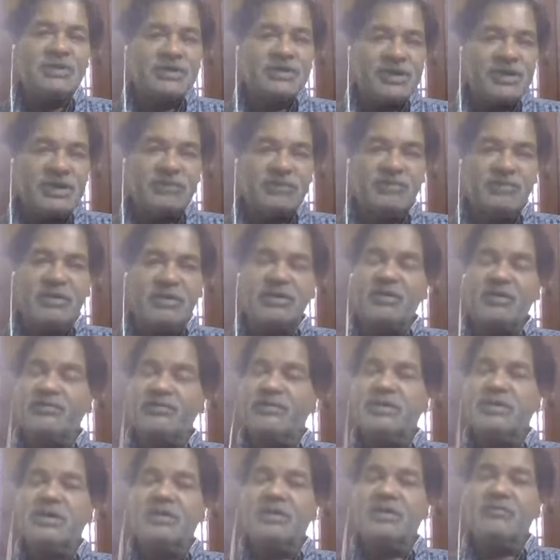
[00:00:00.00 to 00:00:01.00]
the treatment
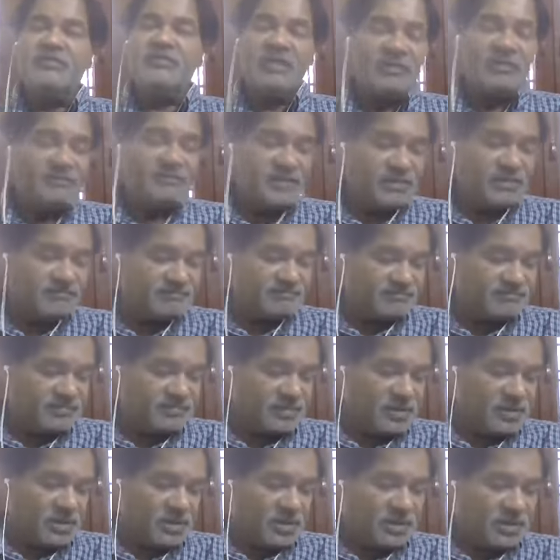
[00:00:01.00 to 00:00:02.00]
of income will be.
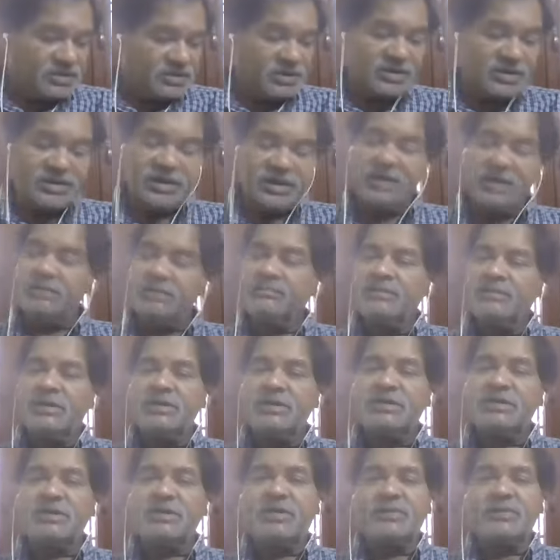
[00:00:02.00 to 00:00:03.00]
The
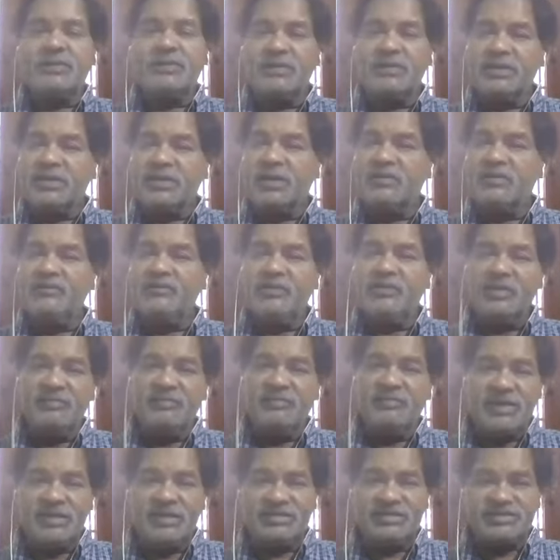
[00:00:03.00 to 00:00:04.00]
treatment of income will
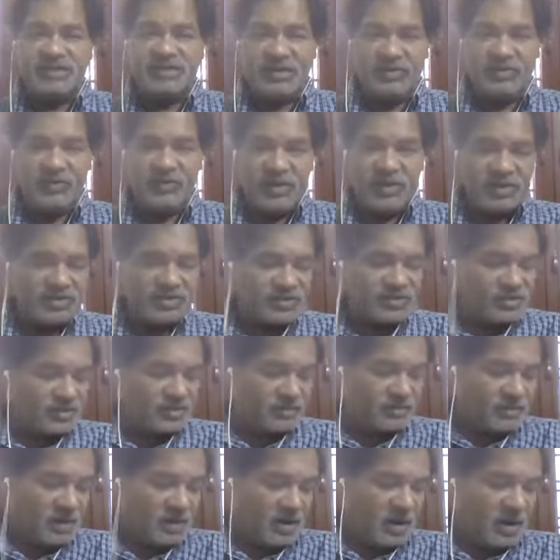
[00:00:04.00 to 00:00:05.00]
be in three ways.
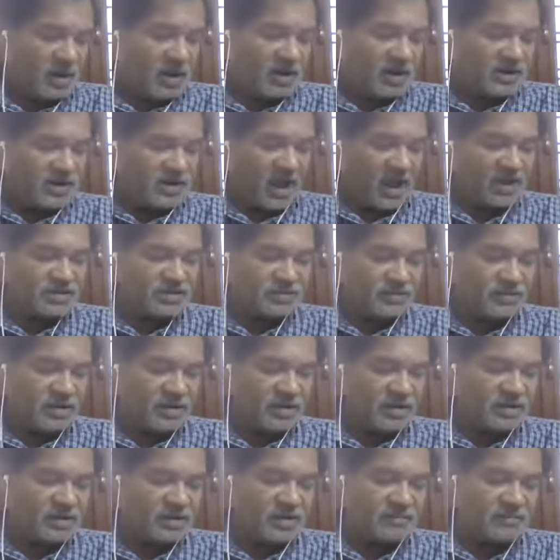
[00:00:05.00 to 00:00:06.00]

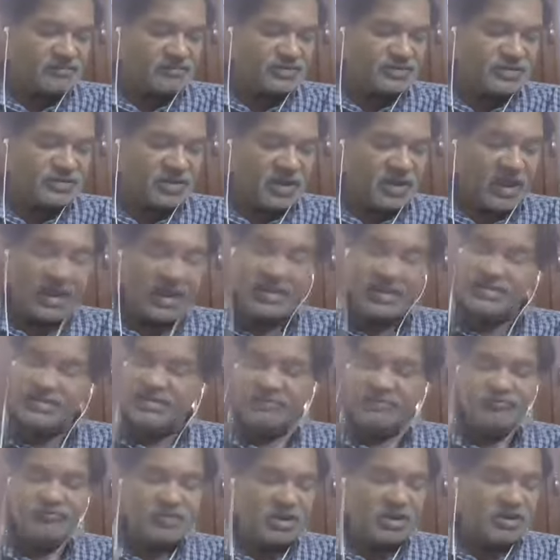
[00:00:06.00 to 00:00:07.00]
Taxable incomes,
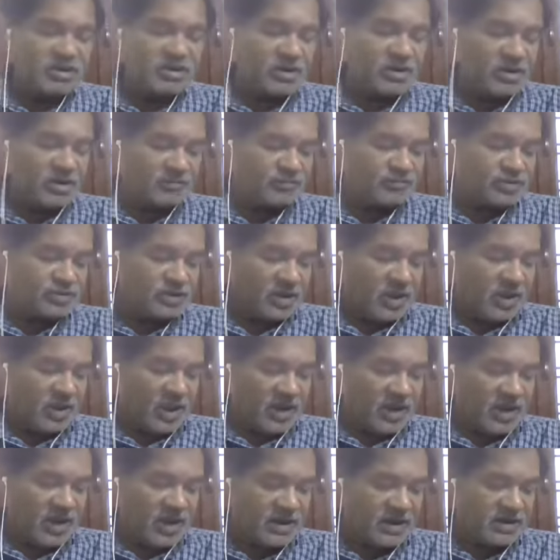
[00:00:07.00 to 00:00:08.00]
exempted incomes,
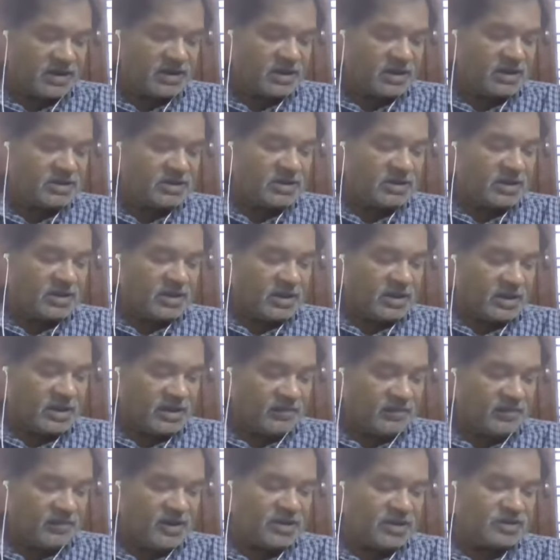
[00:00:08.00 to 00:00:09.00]
and
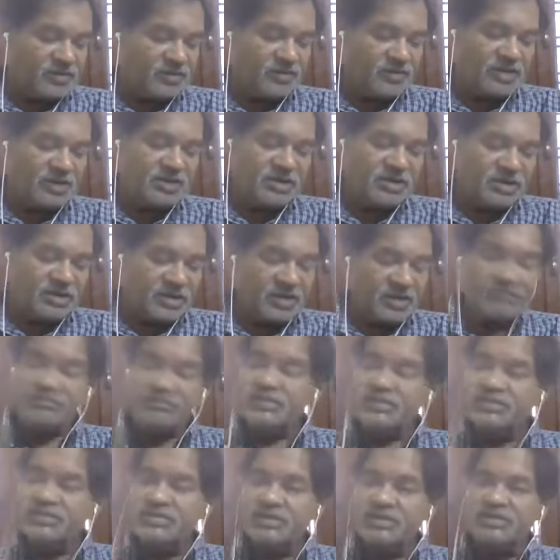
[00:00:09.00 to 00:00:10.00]
rebatable
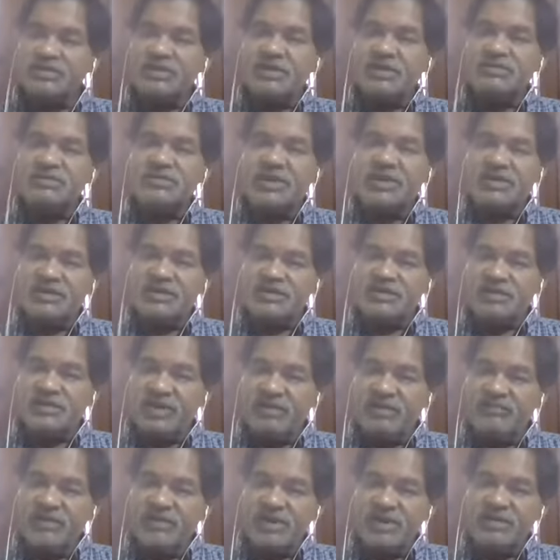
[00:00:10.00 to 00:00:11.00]
incomes. These are, that is,
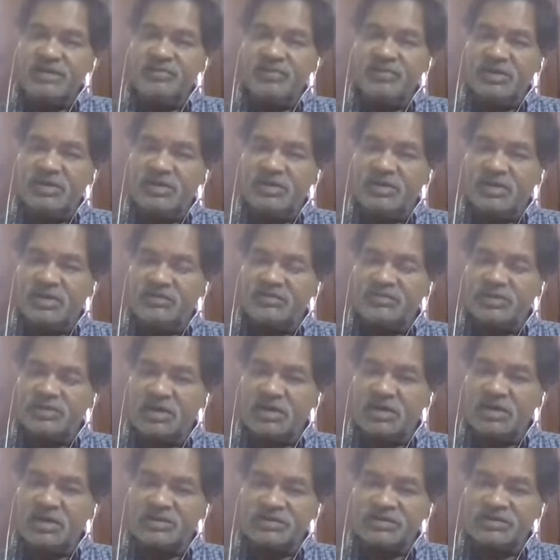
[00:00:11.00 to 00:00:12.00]
rebatable incomes
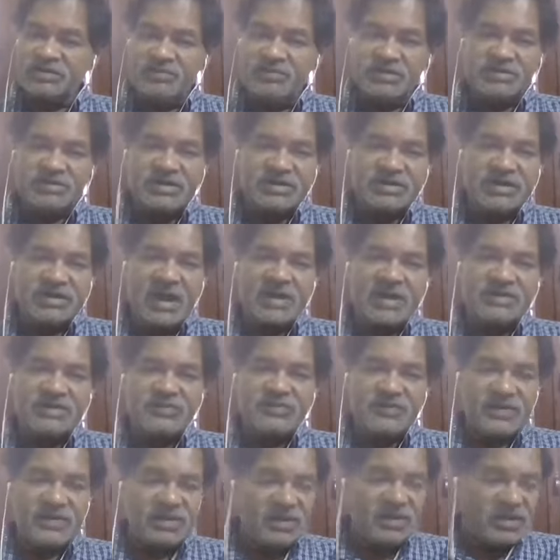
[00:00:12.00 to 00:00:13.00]
are nothing but the
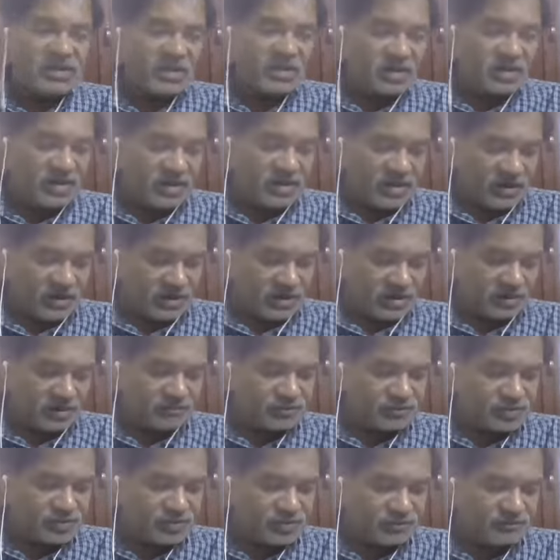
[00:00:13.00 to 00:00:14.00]
tax-free
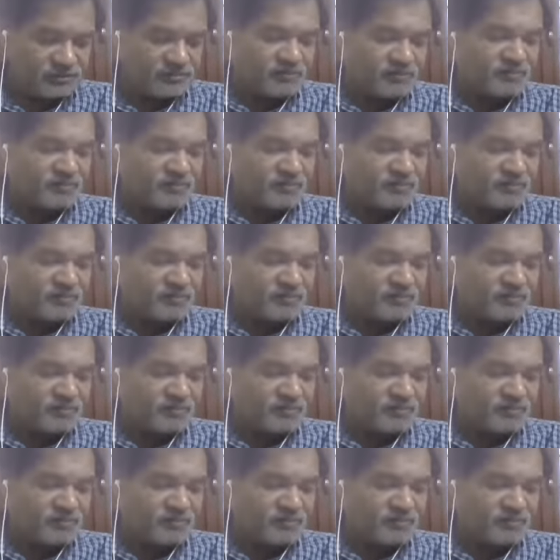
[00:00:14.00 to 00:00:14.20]
incomes.